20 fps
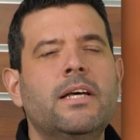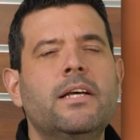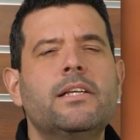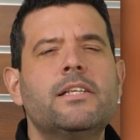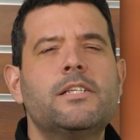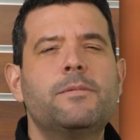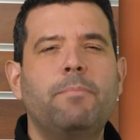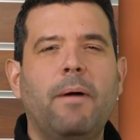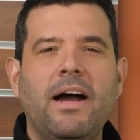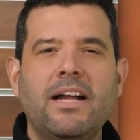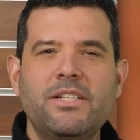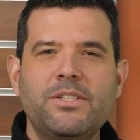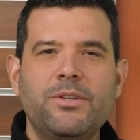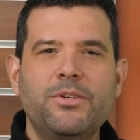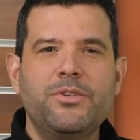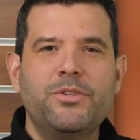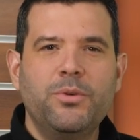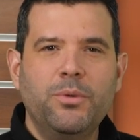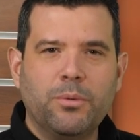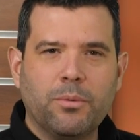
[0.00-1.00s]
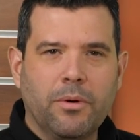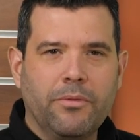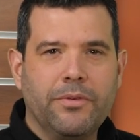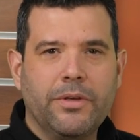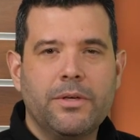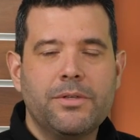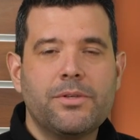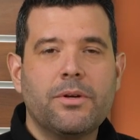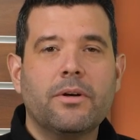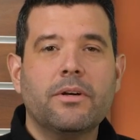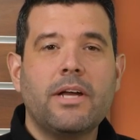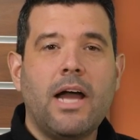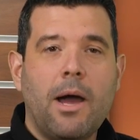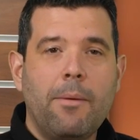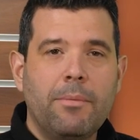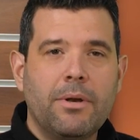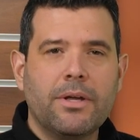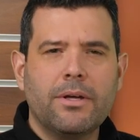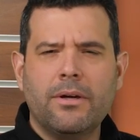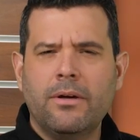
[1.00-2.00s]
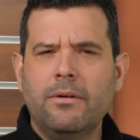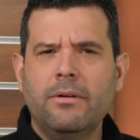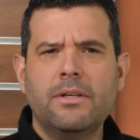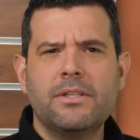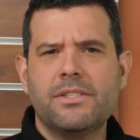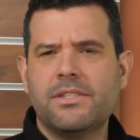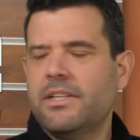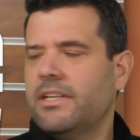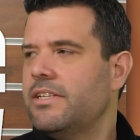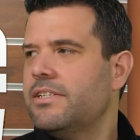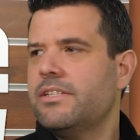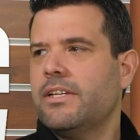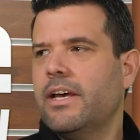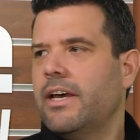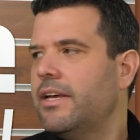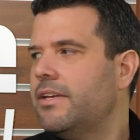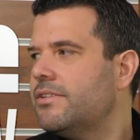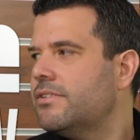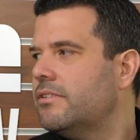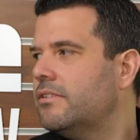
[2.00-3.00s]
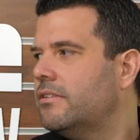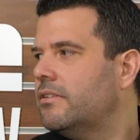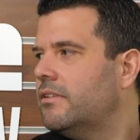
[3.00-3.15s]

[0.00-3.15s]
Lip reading: Sponsored tool reviews are a common occurrence these days.